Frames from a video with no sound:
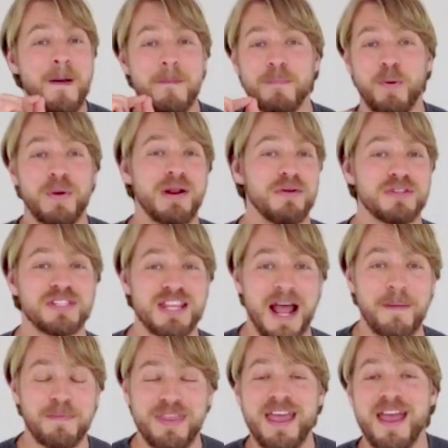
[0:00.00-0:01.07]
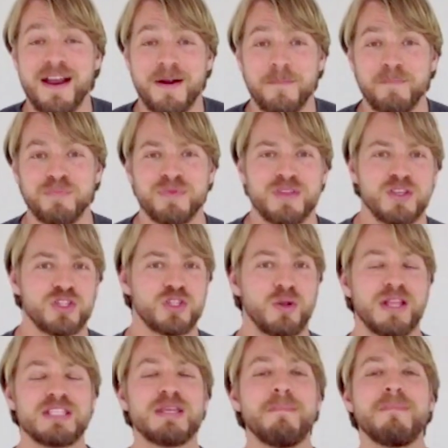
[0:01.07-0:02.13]
But we don't stop there. So
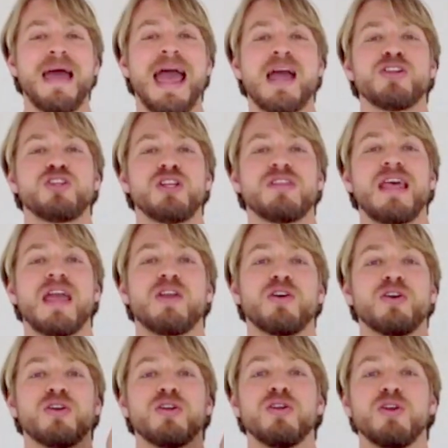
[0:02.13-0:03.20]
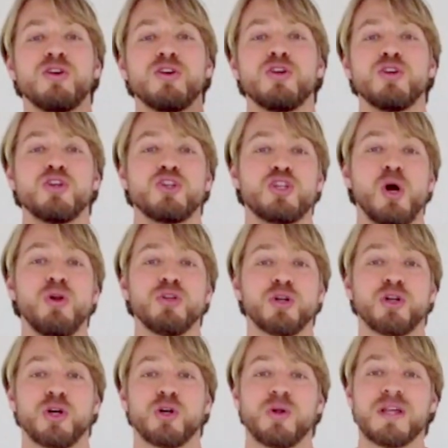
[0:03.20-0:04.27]
let's imagine that your shoulder
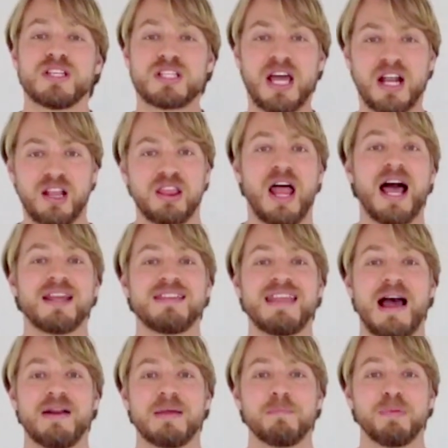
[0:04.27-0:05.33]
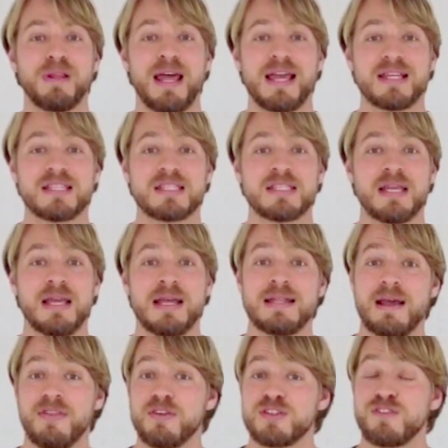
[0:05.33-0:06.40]
girdle is kind of locked down in place.
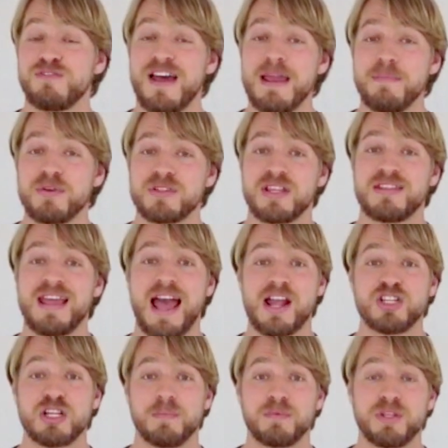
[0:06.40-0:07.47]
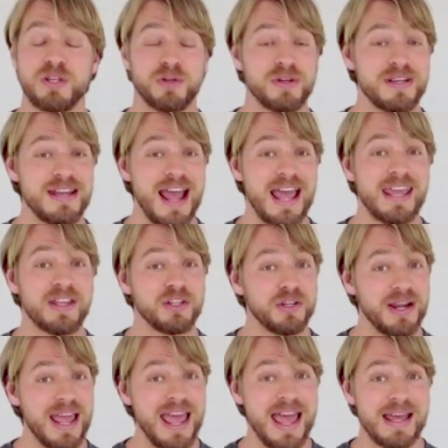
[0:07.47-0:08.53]
Now those fibers attach up to your neck and your
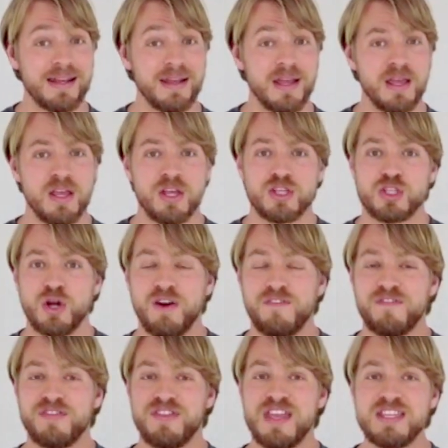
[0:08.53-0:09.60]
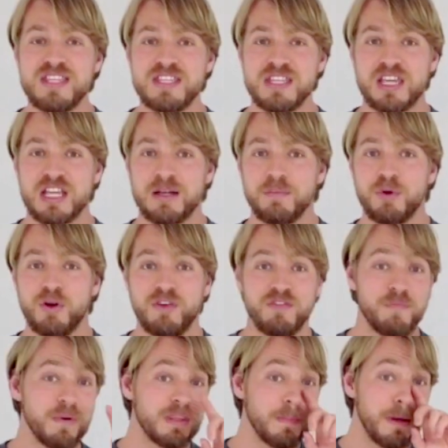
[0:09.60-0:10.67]
head. So if this isn't going to move,
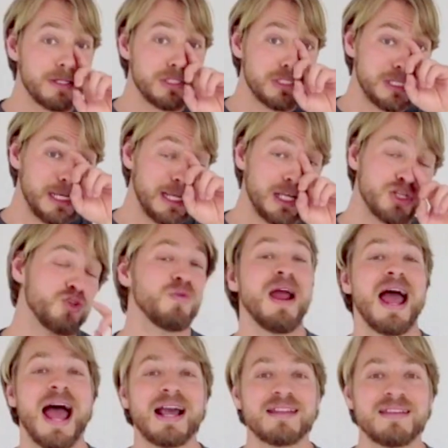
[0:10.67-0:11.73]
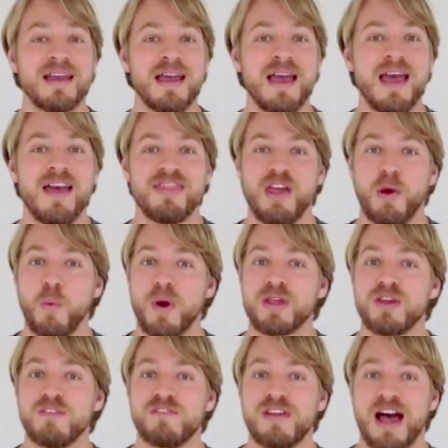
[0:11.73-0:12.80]
but the muscle is going to contract, then what
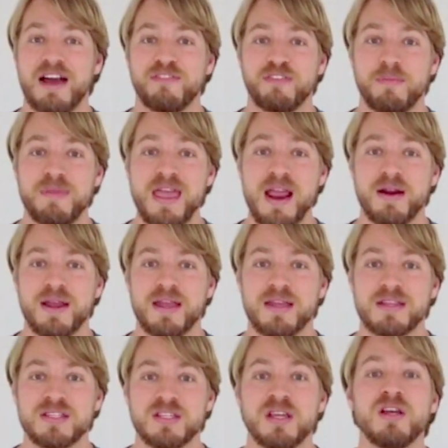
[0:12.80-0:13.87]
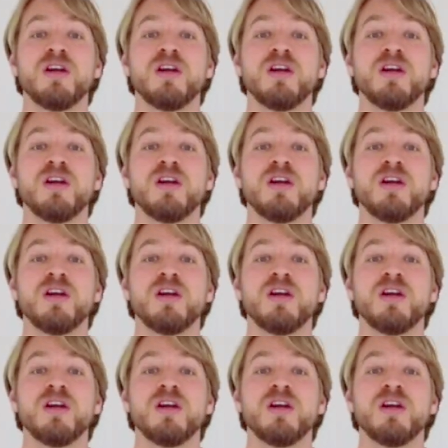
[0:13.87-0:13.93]
you've got from there is